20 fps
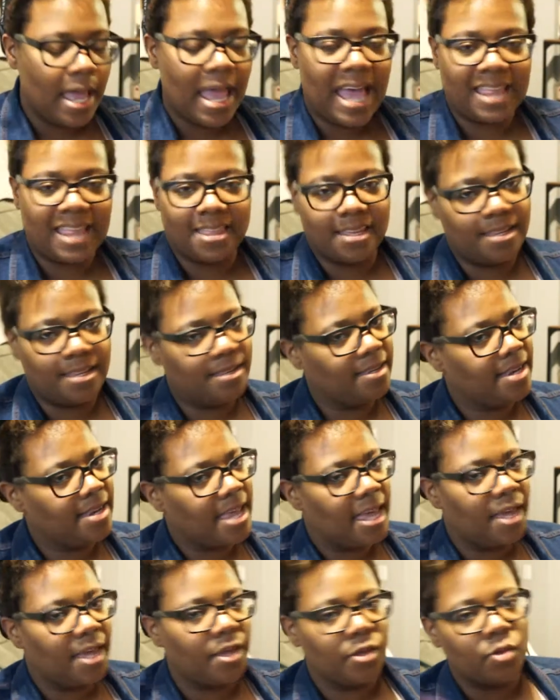at the end of the
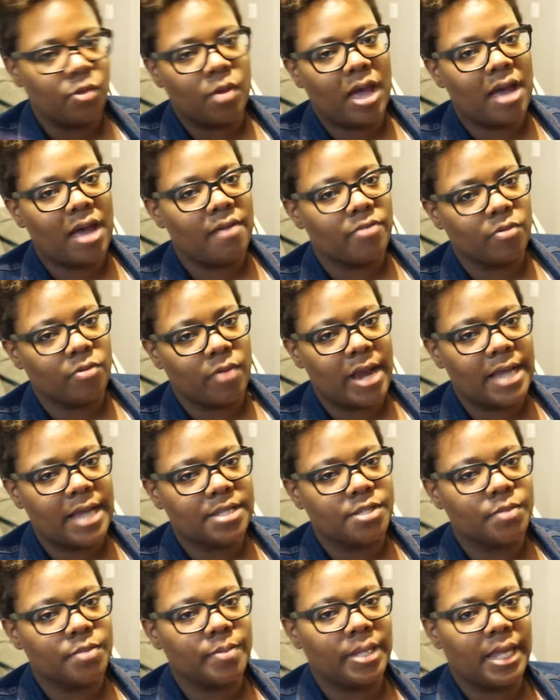day, you have the right
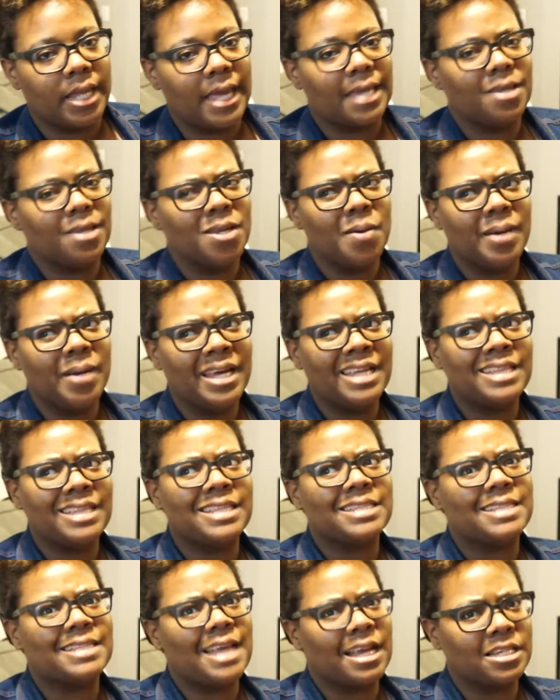to be like, you know what,
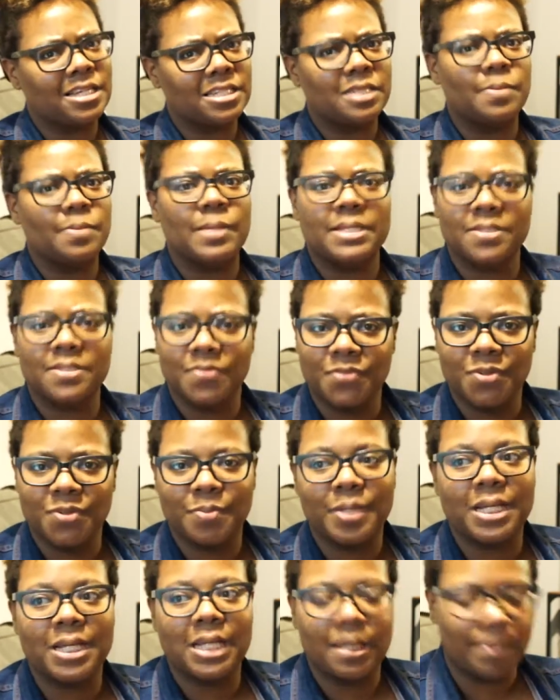this actually wasn't for
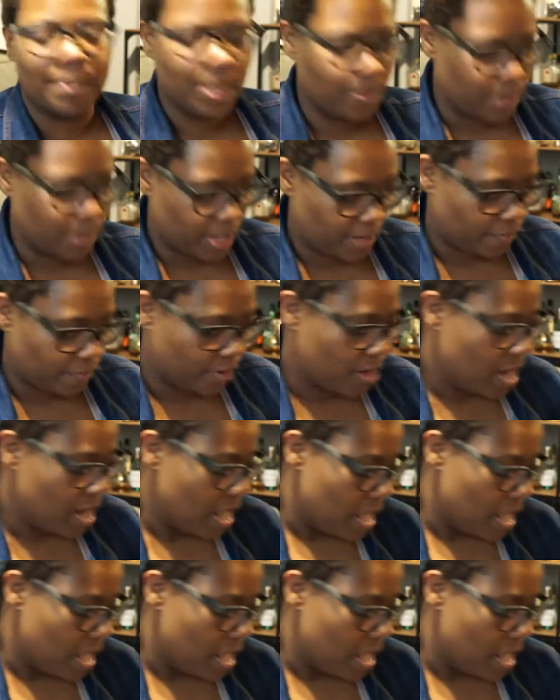me. Let me whatever.